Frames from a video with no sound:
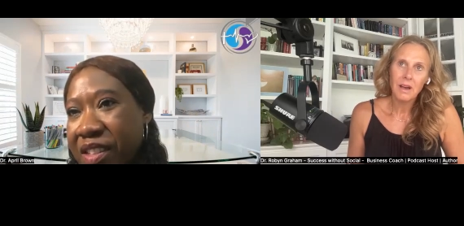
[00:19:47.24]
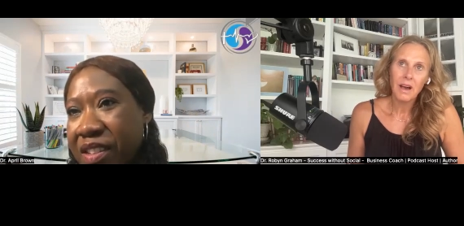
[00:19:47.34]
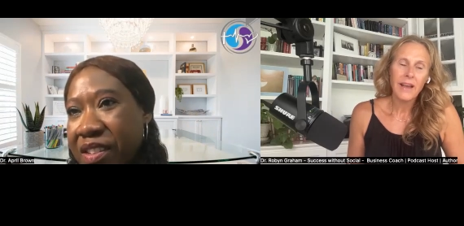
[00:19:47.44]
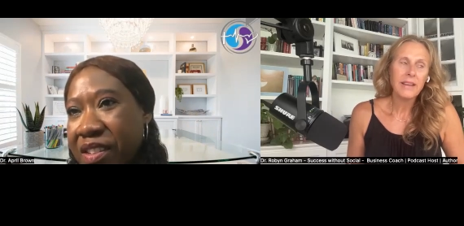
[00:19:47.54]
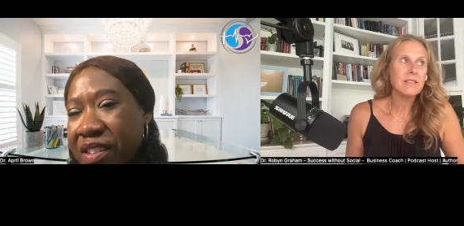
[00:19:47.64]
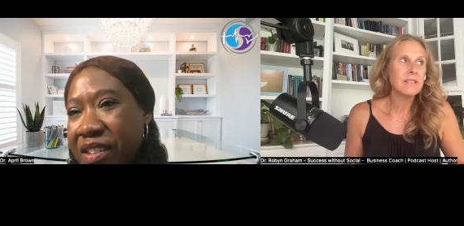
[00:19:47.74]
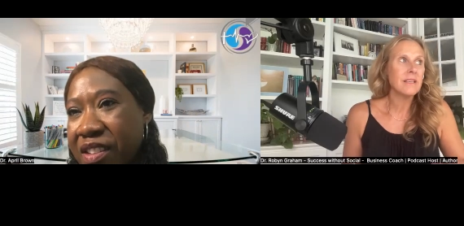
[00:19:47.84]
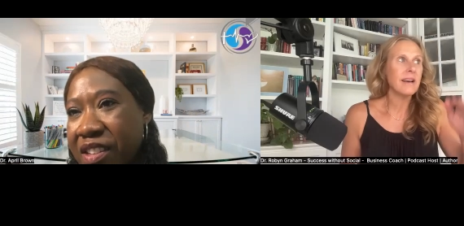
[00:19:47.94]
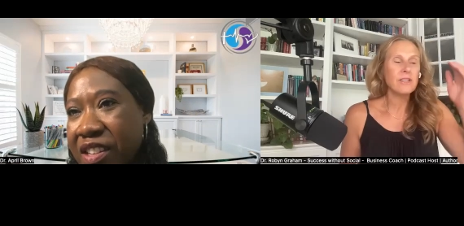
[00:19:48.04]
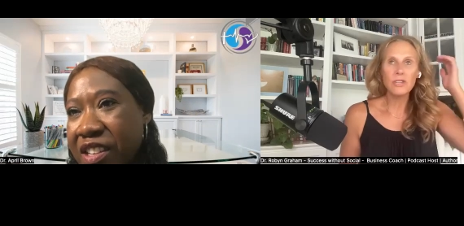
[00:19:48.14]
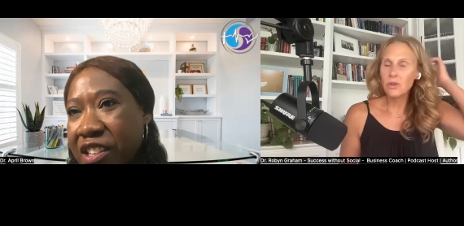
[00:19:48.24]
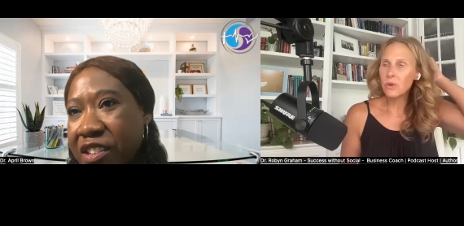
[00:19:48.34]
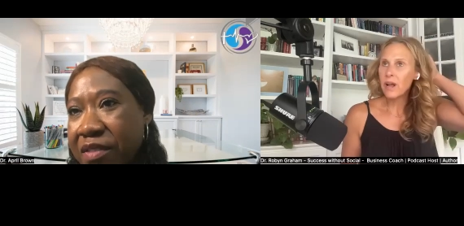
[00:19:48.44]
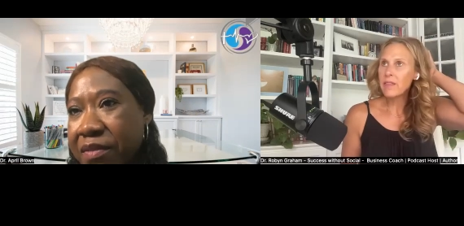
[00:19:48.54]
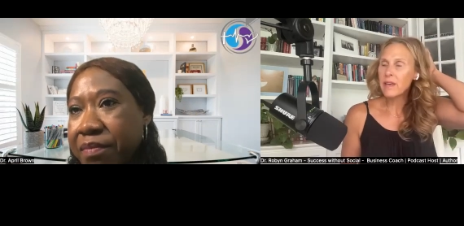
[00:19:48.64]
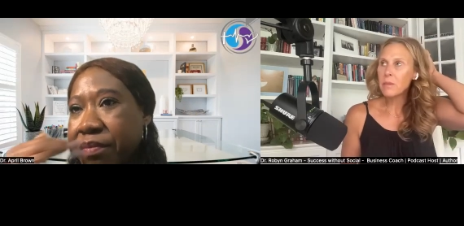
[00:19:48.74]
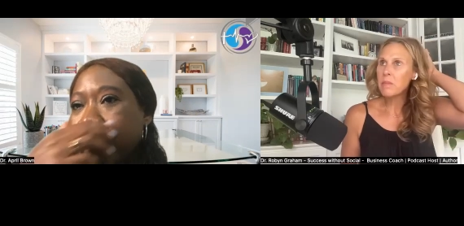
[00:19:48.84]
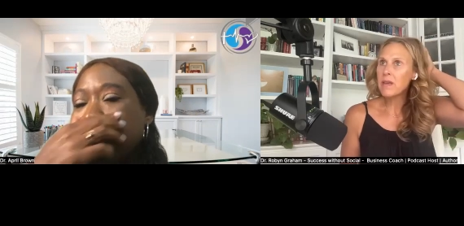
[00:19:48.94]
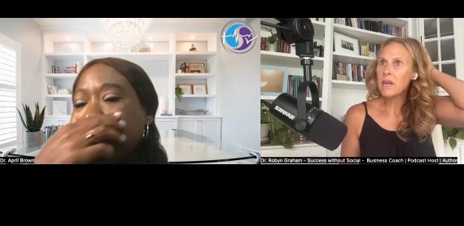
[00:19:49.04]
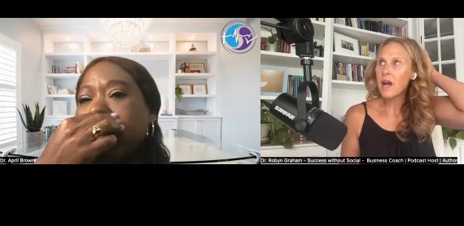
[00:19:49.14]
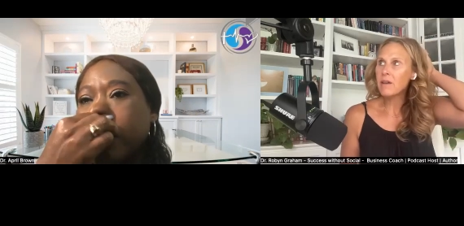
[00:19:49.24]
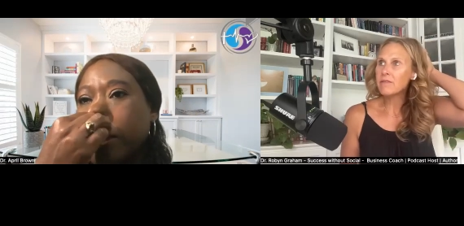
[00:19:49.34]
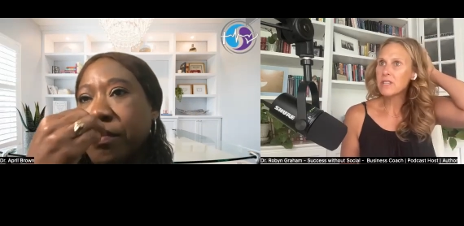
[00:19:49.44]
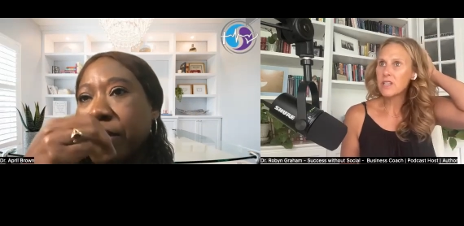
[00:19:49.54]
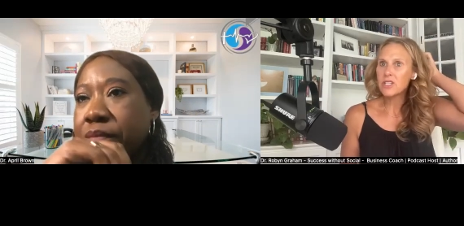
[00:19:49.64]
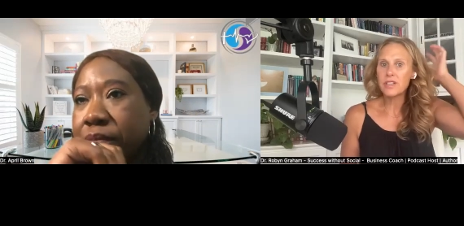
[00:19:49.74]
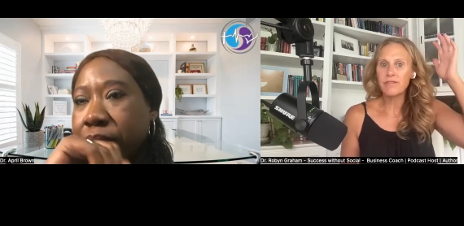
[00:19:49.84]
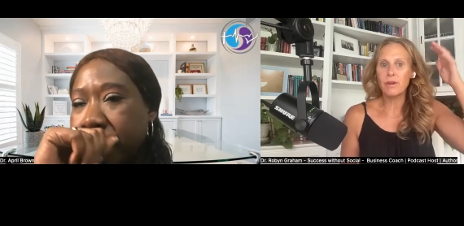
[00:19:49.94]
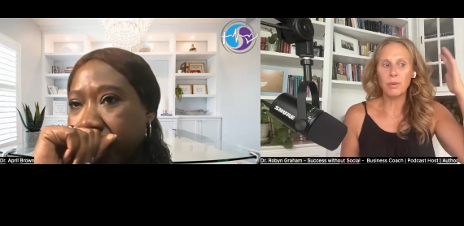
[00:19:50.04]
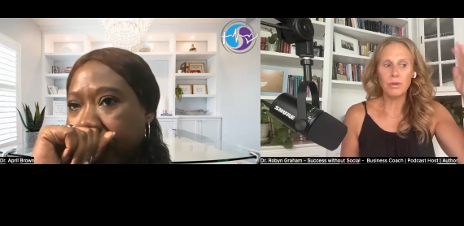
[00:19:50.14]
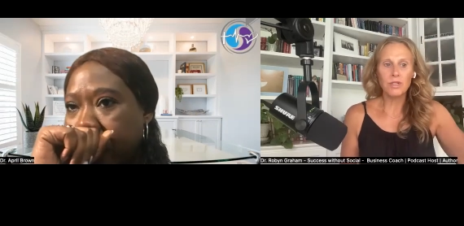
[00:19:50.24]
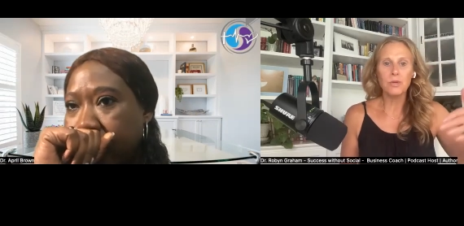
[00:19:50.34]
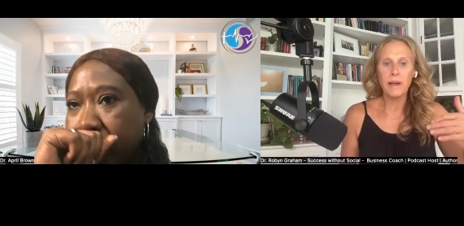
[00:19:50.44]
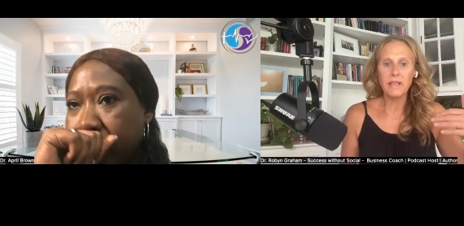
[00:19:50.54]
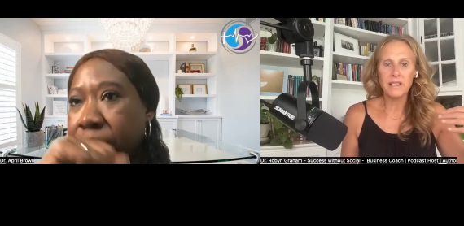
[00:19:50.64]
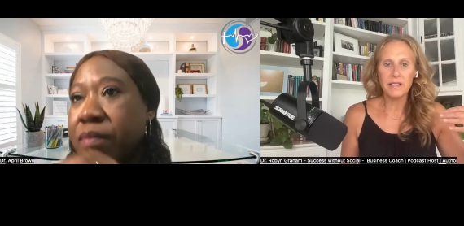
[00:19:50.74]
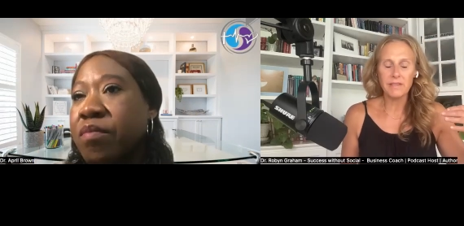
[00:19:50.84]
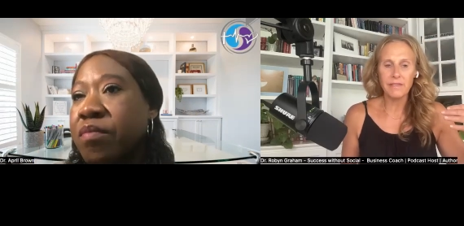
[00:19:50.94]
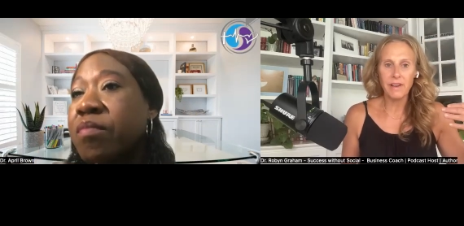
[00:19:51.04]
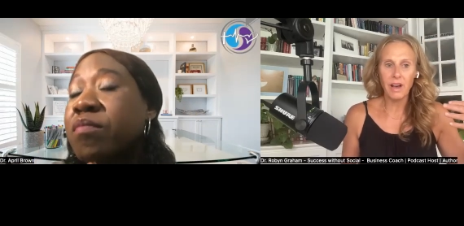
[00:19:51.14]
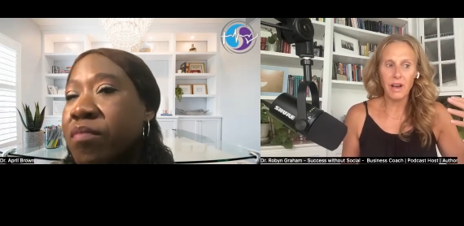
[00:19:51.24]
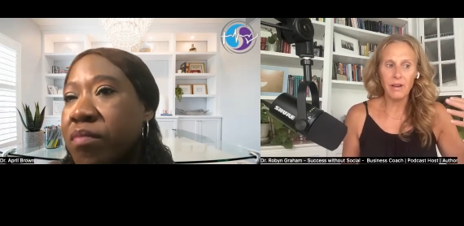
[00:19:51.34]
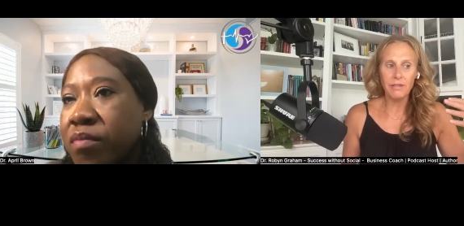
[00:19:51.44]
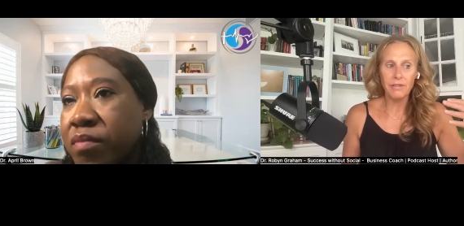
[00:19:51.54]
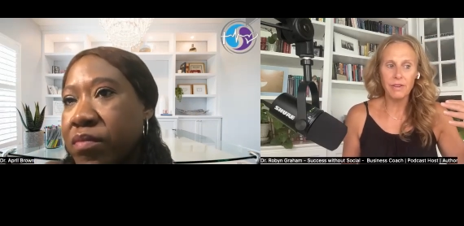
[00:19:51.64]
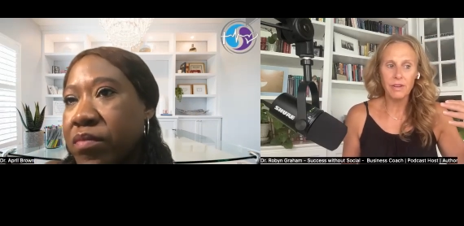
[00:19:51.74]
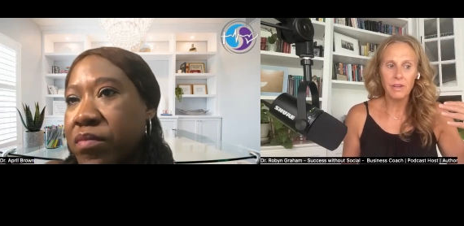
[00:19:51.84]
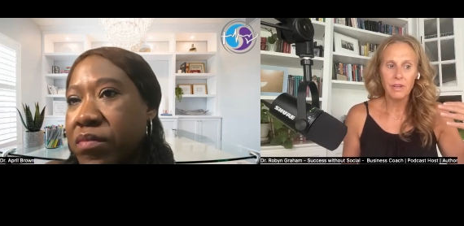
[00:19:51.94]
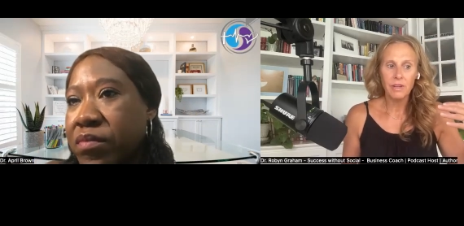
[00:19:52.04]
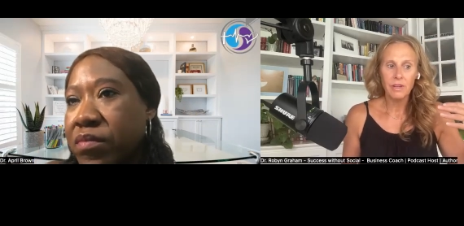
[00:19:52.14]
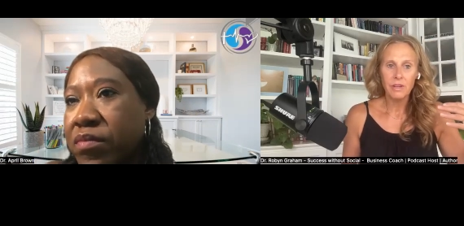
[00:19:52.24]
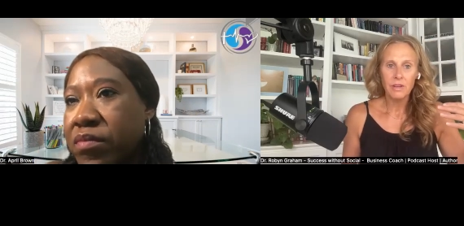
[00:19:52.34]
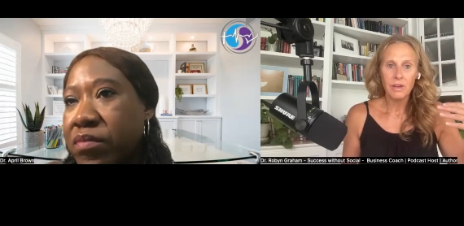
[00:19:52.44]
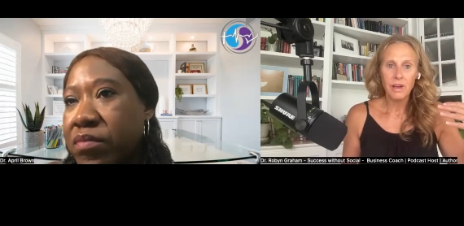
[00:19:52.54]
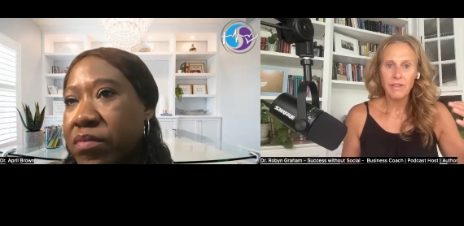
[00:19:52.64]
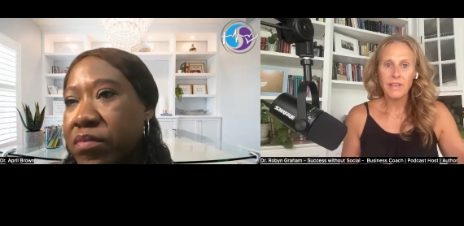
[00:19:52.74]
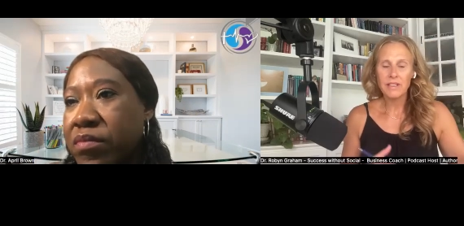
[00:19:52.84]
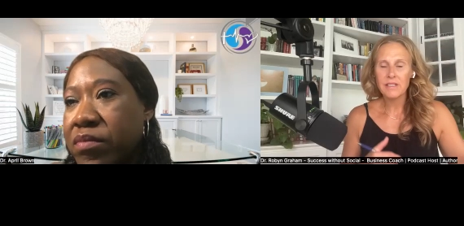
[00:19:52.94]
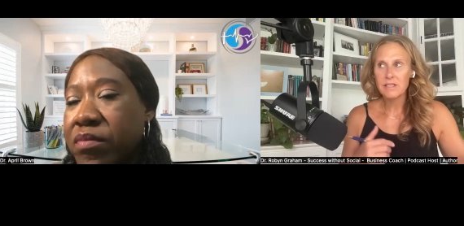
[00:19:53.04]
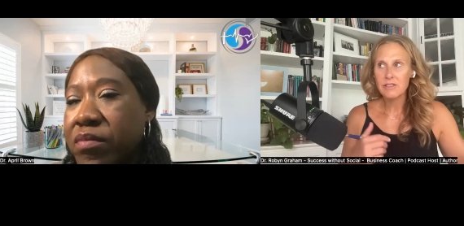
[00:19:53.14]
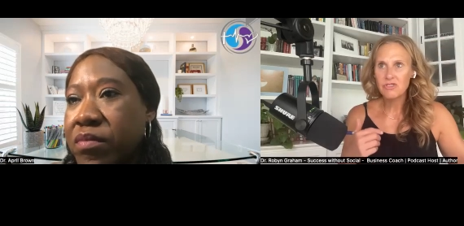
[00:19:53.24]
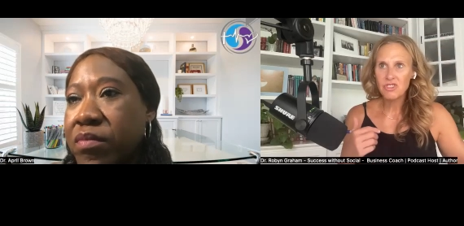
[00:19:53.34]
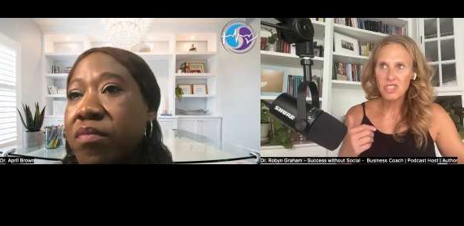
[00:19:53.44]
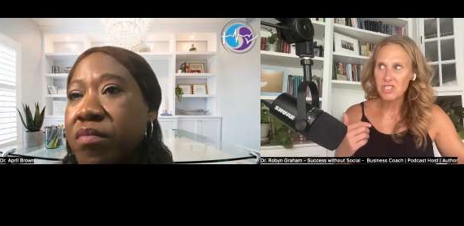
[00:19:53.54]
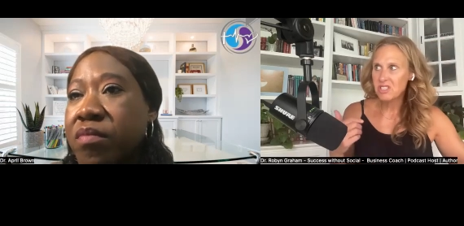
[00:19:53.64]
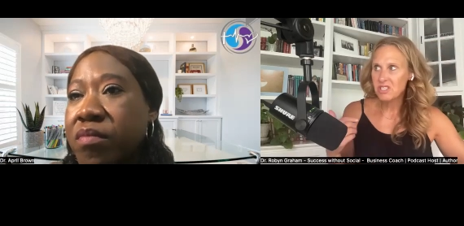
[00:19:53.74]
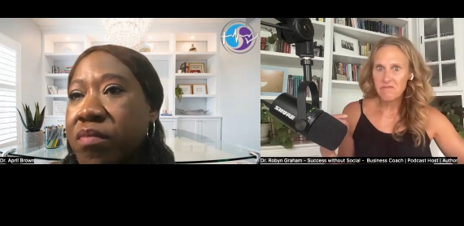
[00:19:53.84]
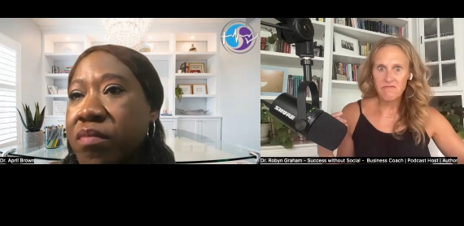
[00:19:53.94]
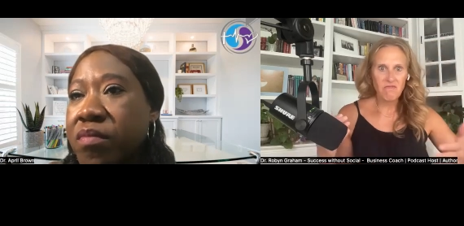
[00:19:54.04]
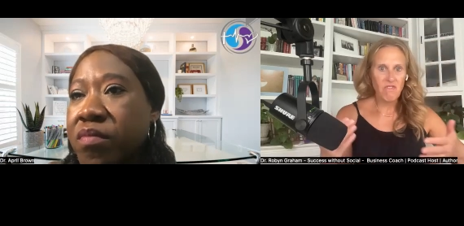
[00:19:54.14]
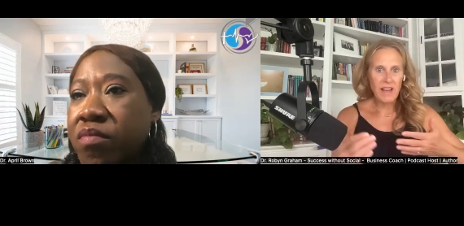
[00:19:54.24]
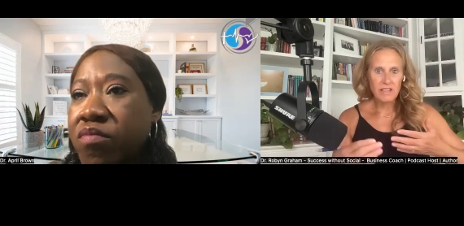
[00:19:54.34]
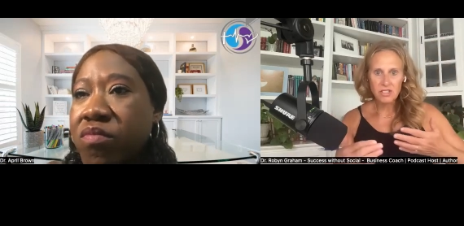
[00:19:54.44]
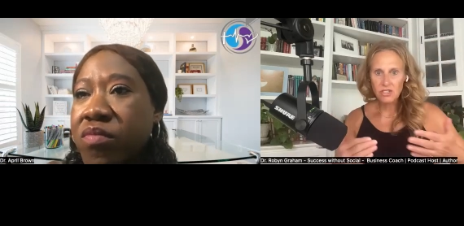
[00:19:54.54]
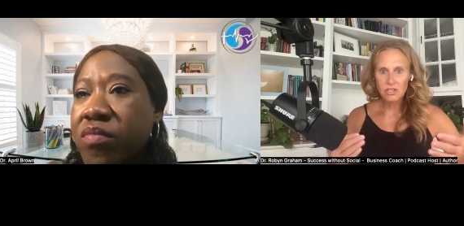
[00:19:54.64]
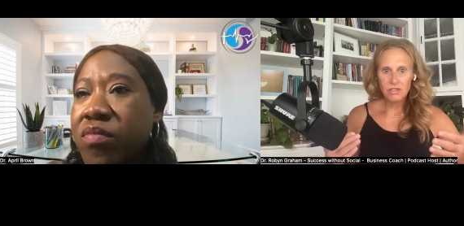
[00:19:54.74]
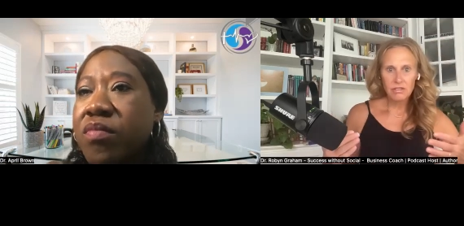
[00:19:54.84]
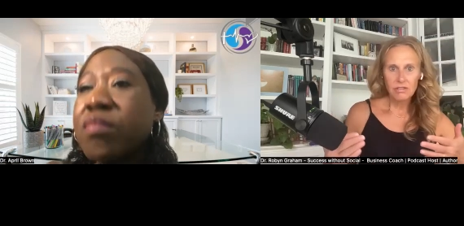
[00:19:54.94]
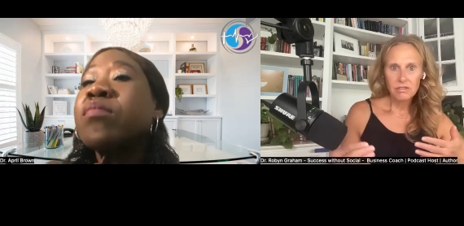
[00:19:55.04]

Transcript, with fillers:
Speaker 1: I could see that too. And I think men have such a different perspective of everything's just faster.